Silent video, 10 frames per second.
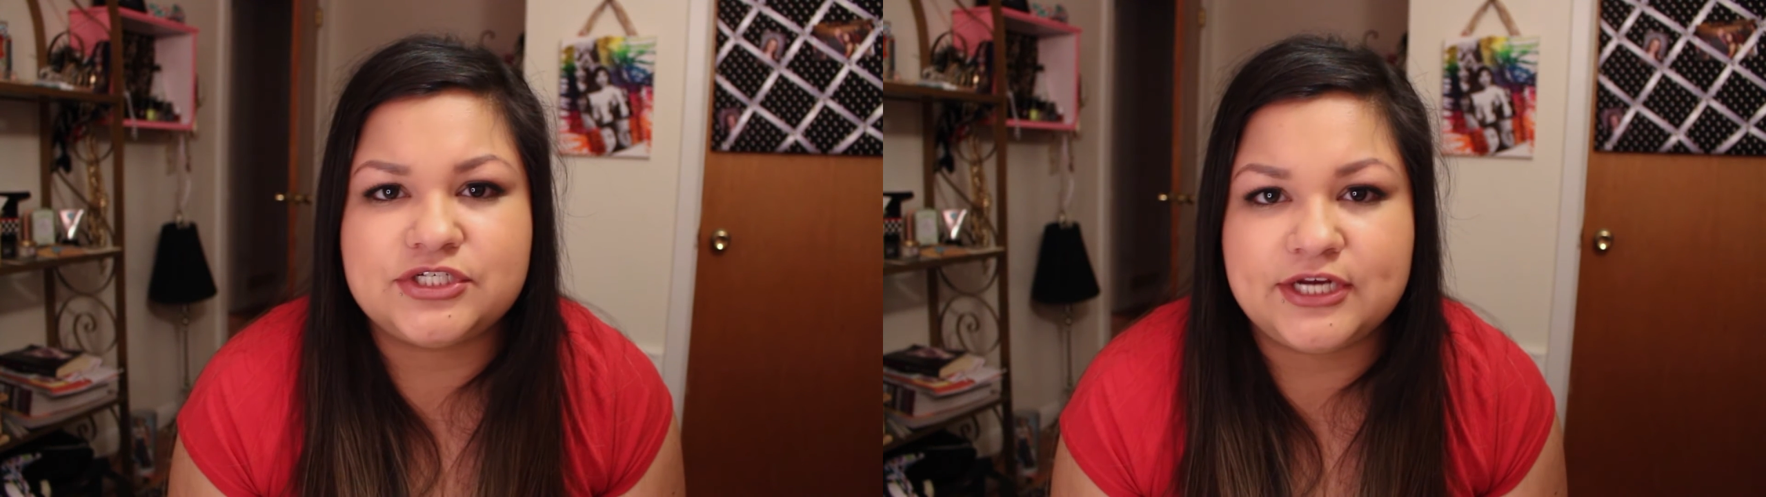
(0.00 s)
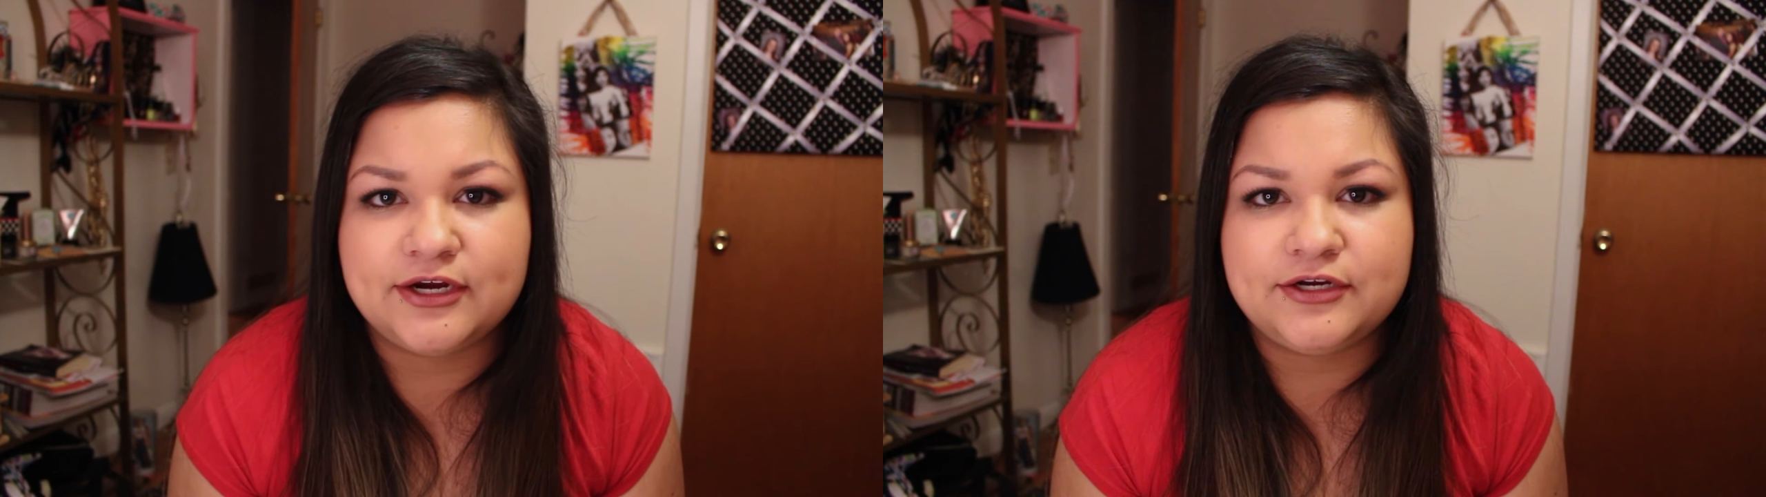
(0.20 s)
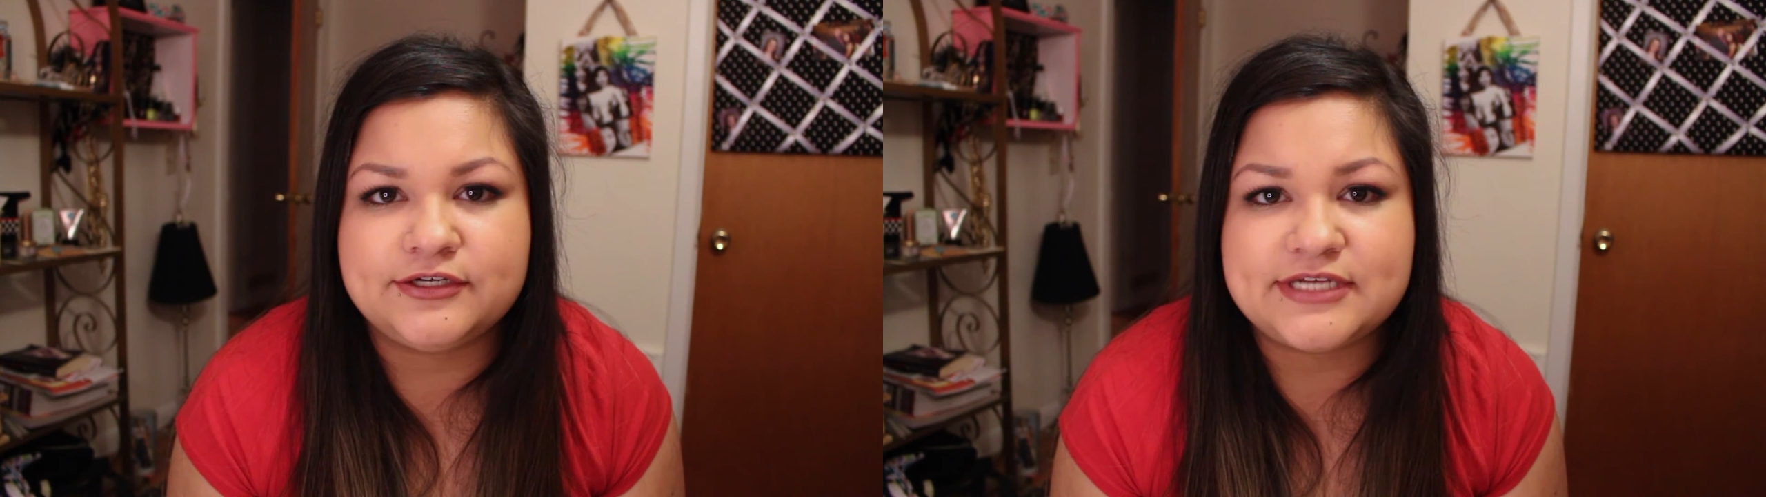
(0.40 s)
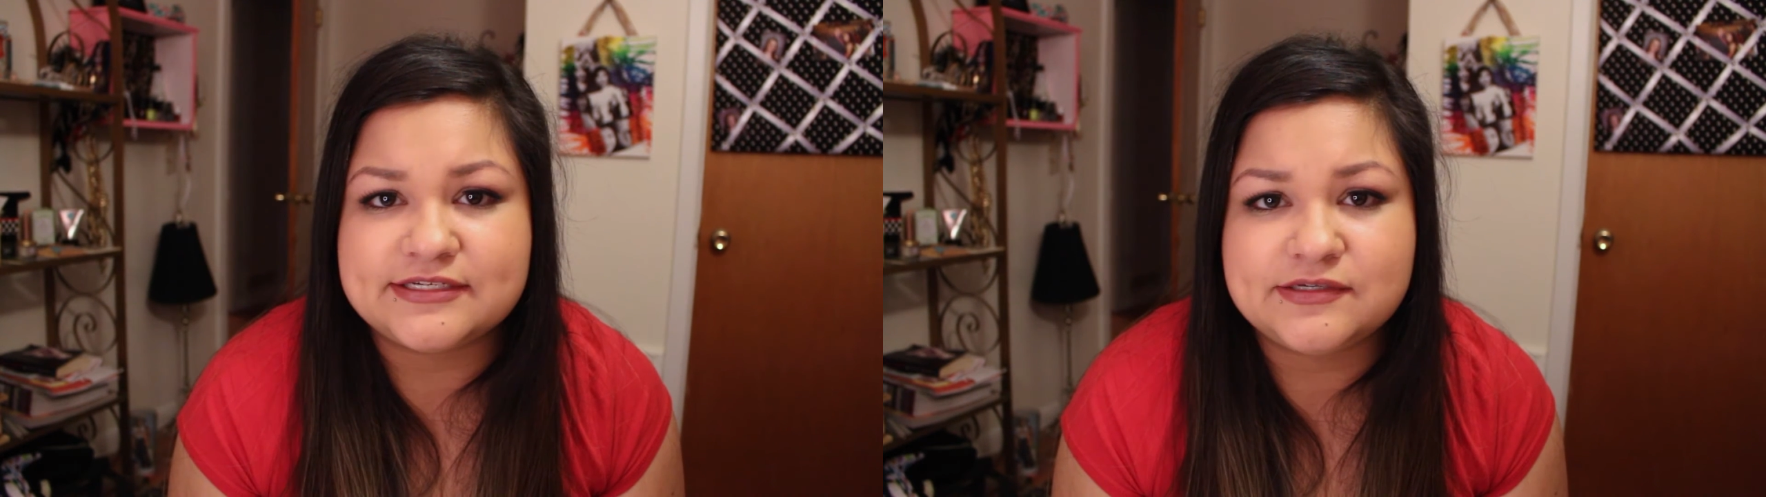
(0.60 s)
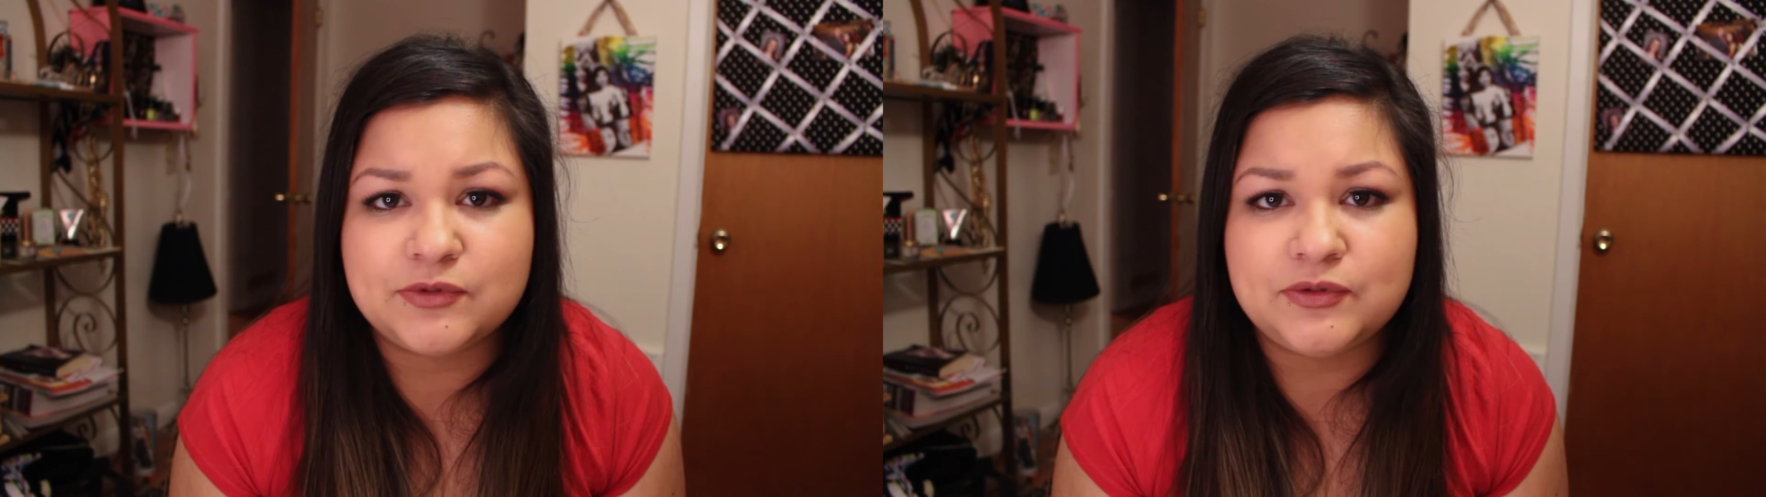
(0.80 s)
share your
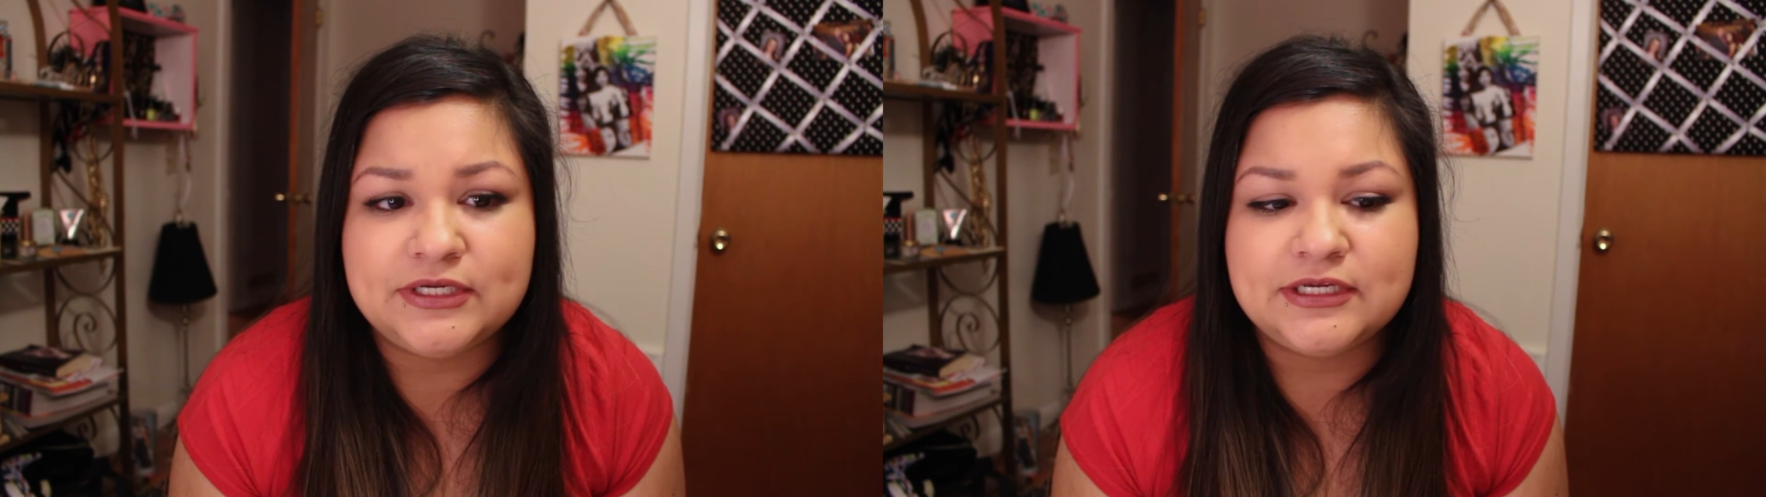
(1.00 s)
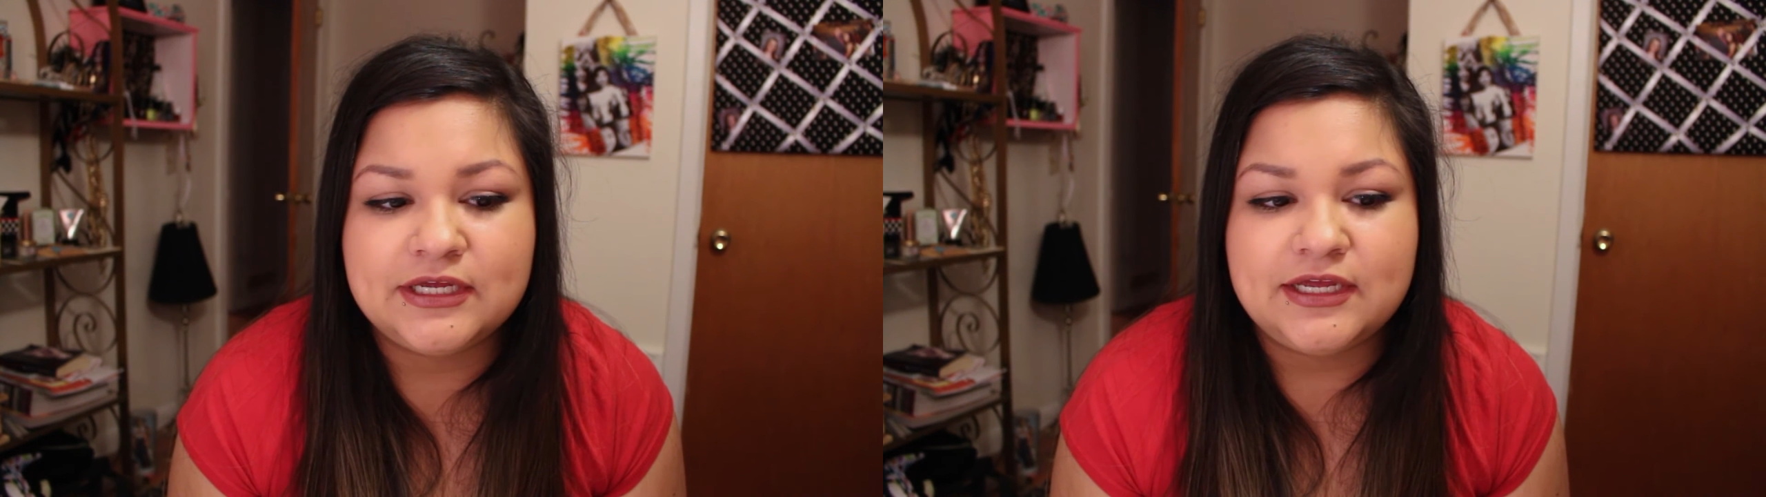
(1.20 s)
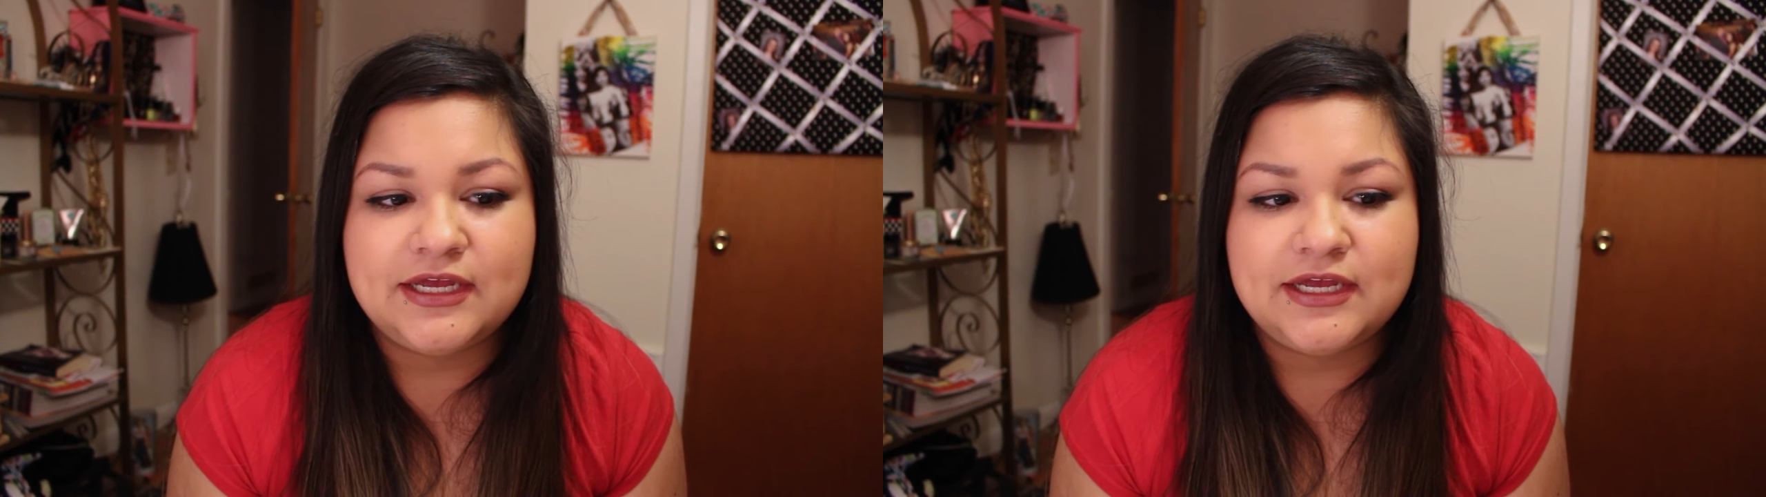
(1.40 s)
testimony